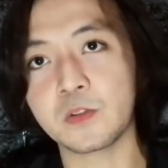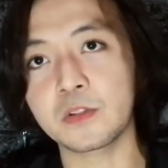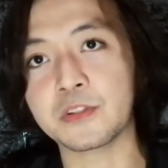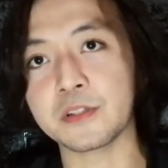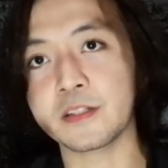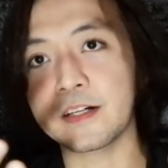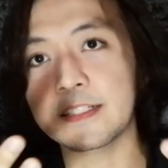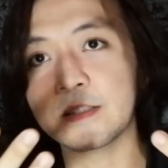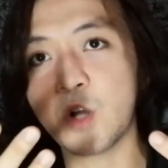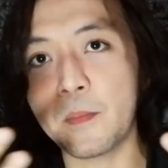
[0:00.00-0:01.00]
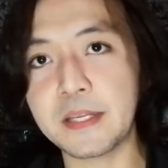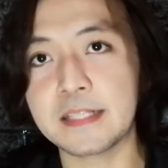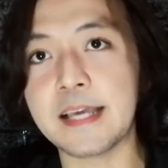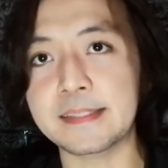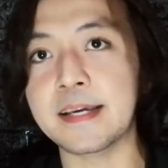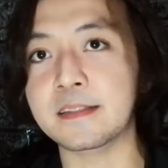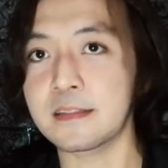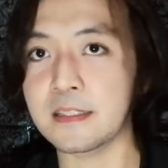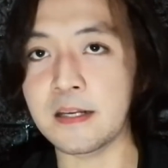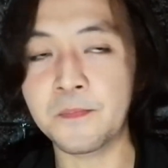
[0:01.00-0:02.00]
culture, there is a dominant
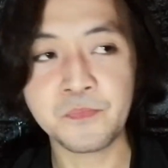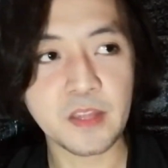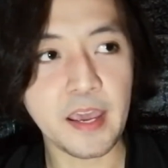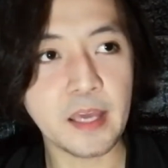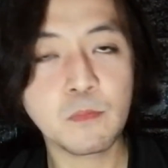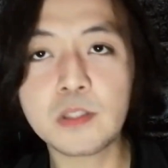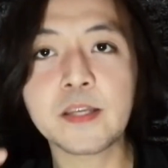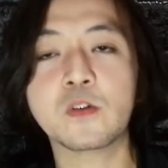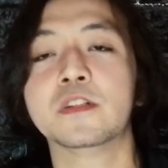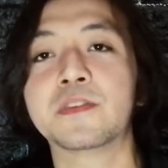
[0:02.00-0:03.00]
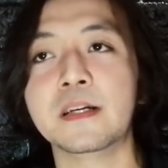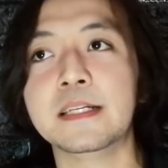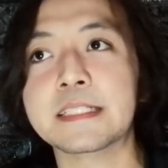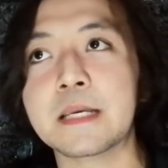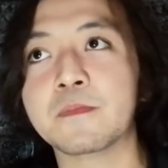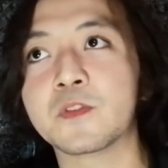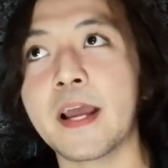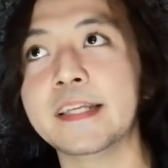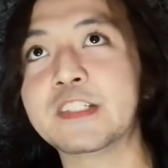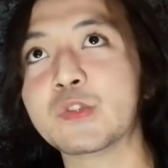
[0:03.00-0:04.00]
identity. And multiculturalism
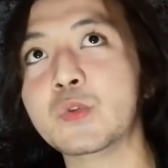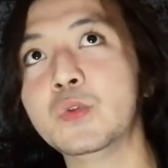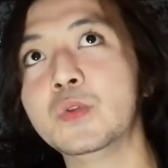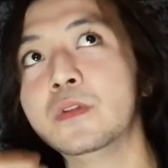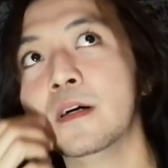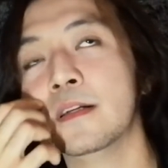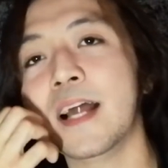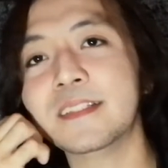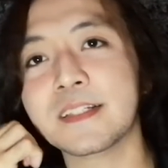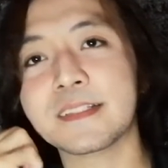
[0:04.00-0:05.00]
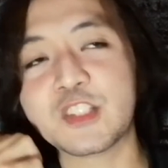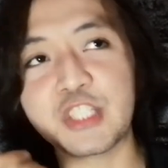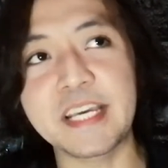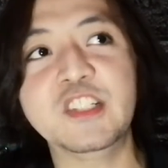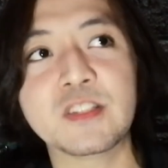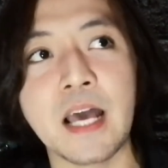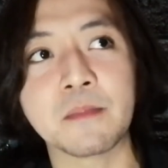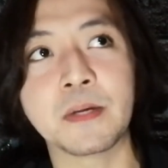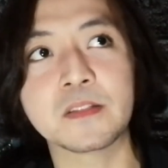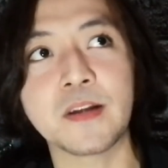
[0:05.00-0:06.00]
tries to not just change
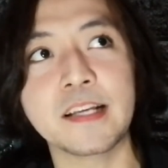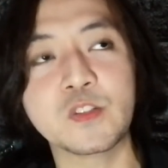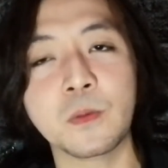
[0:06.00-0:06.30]
that, but tries to